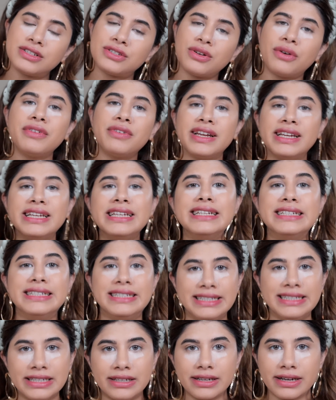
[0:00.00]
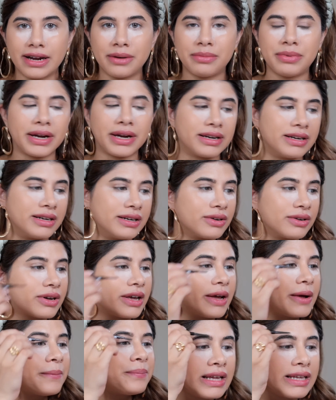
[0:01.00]
It's not very easy to get pregnant,
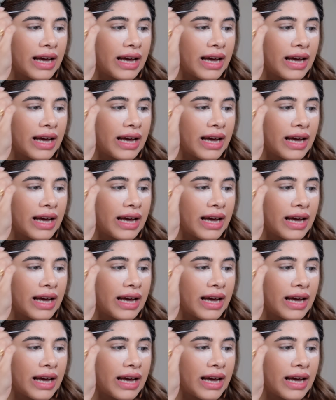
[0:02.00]
okay?